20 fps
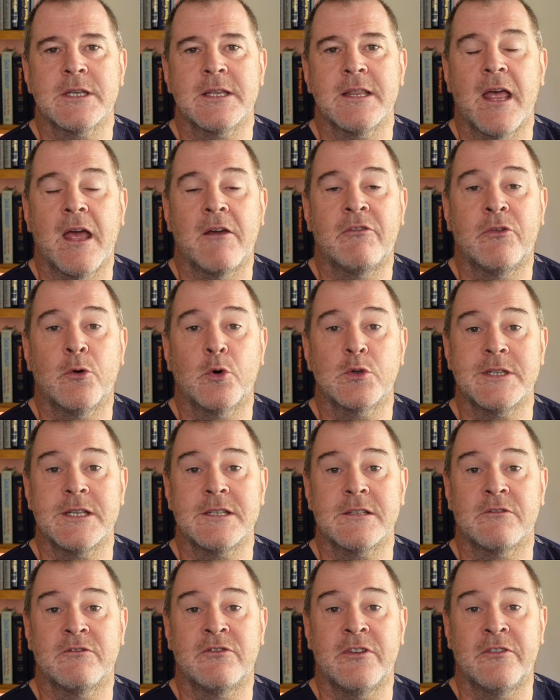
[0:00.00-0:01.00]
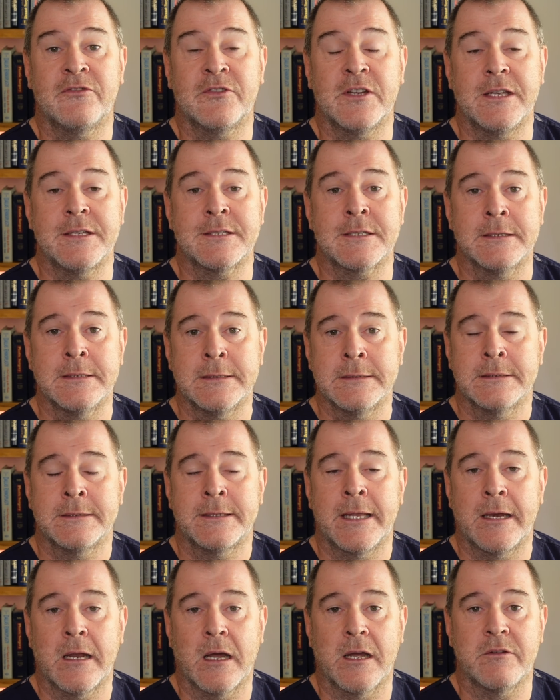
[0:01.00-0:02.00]
in their 40s and 50s,
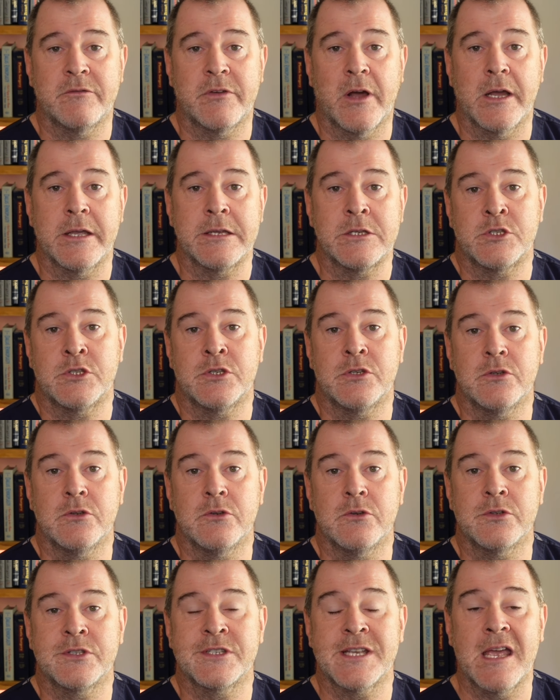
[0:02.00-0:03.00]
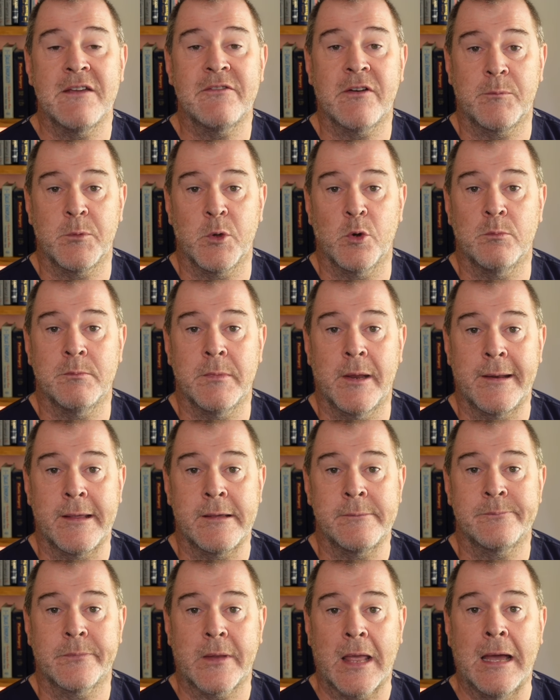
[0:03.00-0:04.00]
then I advise to save up your
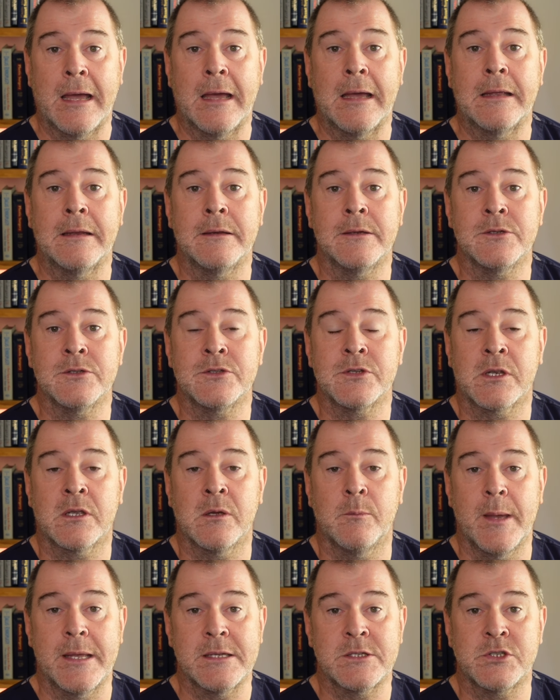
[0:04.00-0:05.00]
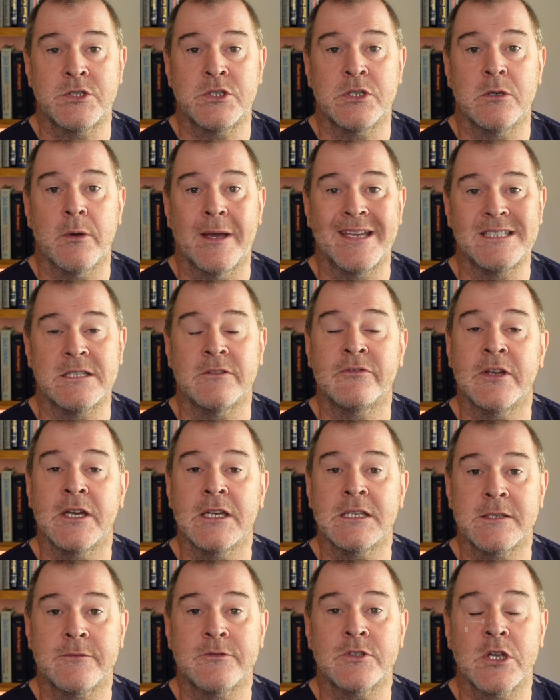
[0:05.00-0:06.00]
money and commit to a
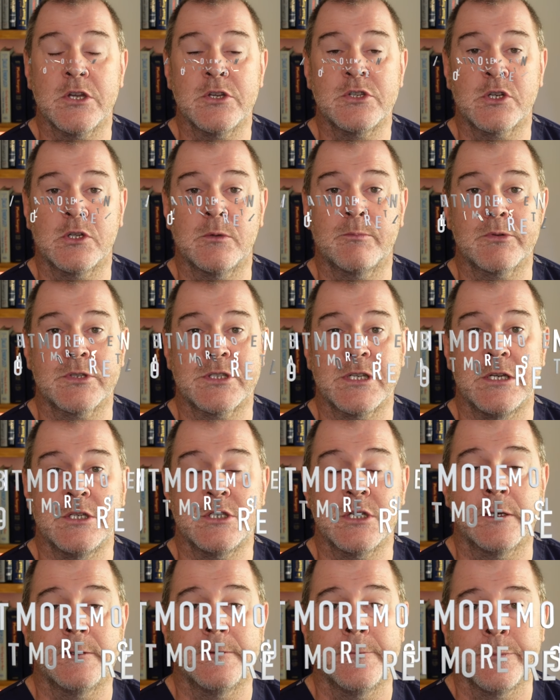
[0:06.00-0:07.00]
definitive surgical procedure,